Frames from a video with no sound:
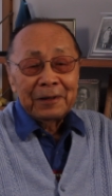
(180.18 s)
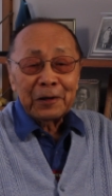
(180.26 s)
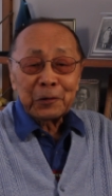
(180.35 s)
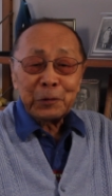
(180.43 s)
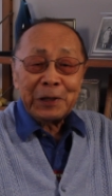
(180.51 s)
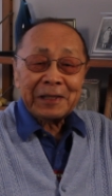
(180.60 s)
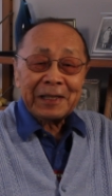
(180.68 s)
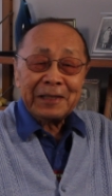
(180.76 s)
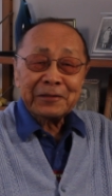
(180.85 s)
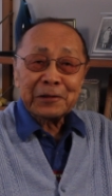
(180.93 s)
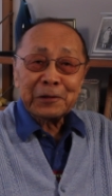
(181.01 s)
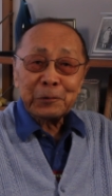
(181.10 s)
on
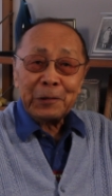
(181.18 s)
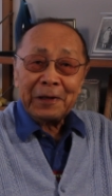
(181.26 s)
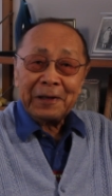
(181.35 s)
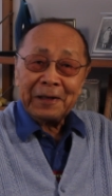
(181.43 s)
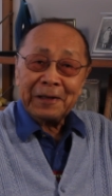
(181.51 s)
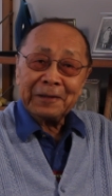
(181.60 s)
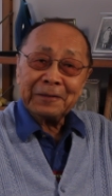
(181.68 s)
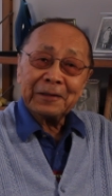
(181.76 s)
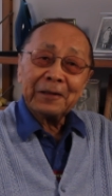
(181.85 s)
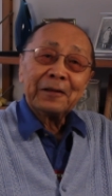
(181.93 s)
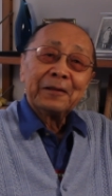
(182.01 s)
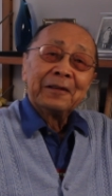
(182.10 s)
weekends
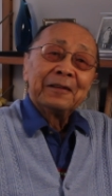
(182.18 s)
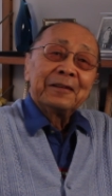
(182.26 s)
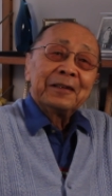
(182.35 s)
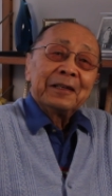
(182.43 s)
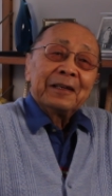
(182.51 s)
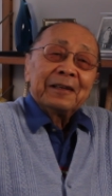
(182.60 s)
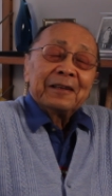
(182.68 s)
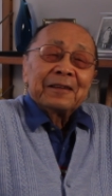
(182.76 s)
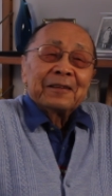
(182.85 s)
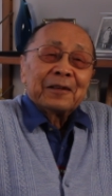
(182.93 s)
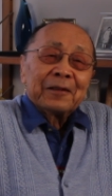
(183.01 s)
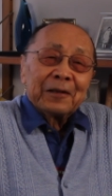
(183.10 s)
and
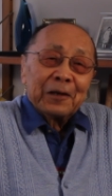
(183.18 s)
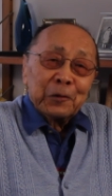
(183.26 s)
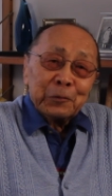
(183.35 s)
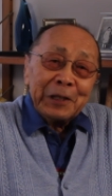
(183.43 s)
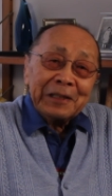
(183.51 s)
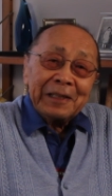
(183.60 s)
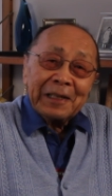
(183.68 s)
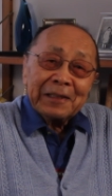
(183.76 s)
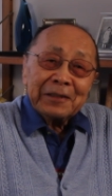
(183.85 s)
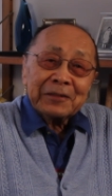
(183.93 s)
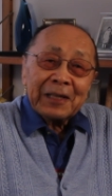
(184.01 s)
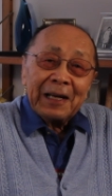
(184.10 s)
on
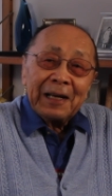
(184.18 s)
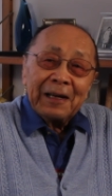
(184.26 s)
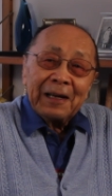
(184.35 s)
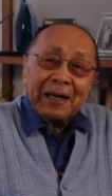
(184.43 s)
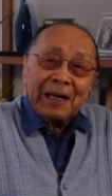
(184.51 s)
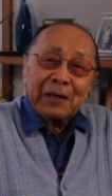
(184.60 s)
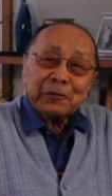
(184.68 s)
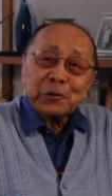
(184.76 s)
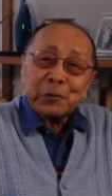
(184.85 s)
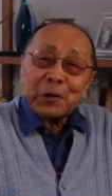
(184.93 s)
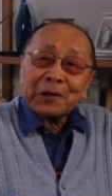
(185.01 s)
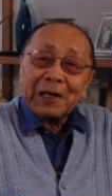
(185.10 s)
weekdays after
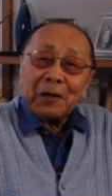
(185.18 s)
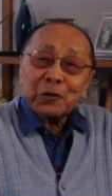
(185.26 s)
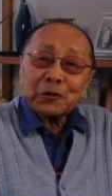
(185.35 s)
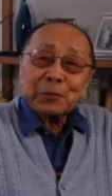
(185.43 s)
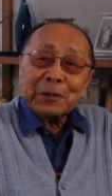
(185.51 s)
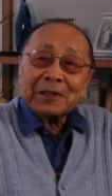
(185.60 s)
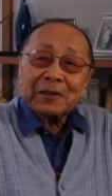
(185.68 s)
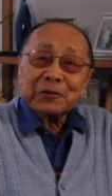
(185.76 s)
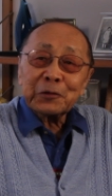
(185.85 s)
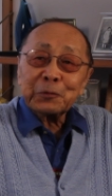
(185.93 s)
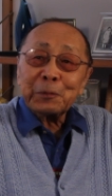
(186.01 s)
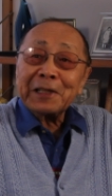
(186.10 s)
work hours because
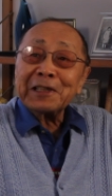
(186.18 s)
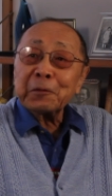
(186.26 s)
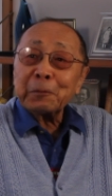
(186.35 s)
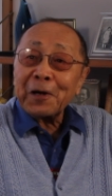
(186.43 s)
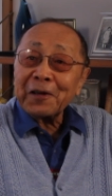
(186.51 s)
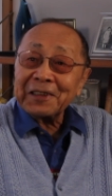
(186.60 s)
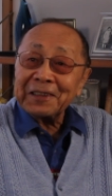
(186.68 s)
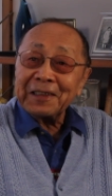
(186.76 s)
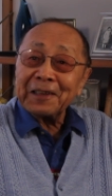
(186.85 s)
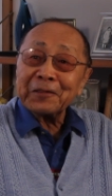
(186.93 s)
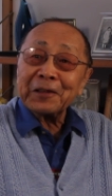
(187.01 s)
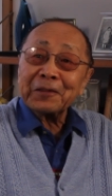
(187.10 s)
there's plenty of parking
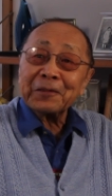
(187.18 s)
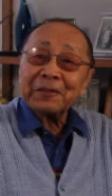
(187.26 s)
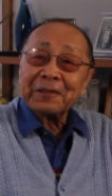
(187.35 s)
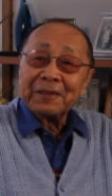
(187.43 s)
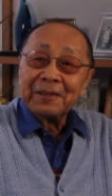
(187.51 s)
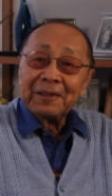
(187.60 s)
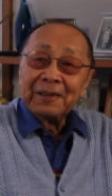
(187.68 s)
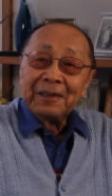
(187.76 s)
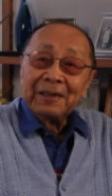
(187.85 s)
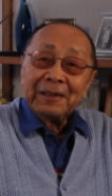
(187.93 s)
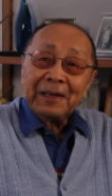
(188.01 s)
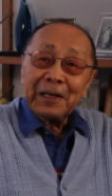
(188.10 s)
down there.
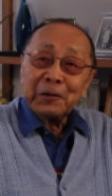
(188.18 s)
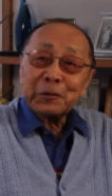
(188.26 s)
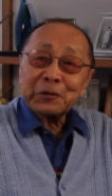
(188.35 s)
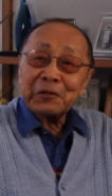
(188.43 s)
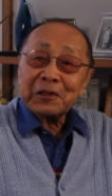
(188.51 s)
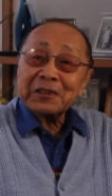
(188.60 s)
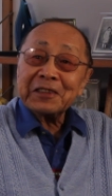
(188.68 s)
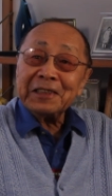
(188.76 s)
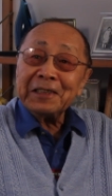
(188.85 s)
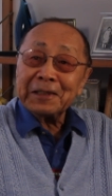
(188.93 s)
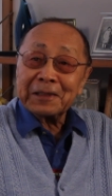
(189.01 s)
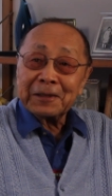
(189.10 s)
And it was very
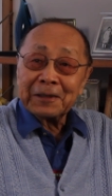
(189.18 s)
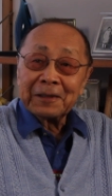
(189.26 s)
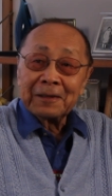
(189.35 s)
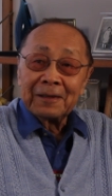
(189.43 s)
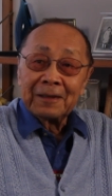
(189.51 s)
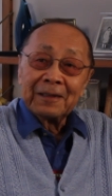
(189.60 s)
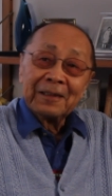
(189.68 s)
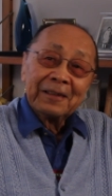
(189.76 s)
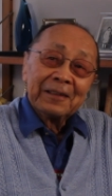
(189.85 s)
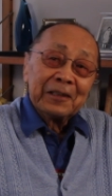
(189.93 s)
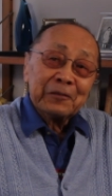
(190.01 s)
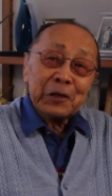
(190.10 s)
scenic,
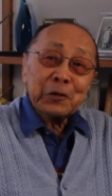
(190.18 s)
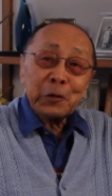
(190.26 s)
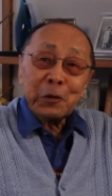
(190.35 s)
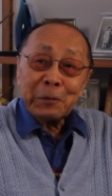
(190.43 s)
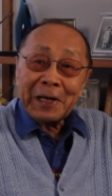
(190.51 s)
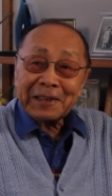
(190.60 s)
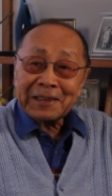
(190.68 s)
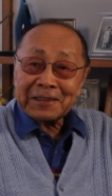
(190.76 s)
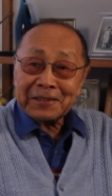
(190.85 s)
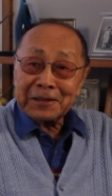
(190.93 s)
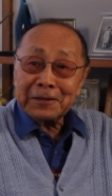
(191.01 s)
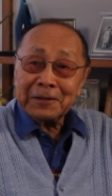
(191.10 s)
very romantic
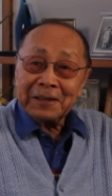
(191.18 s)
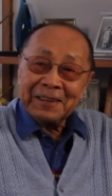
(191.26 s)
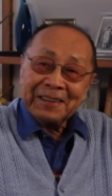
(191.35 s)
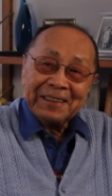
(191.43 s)
scene.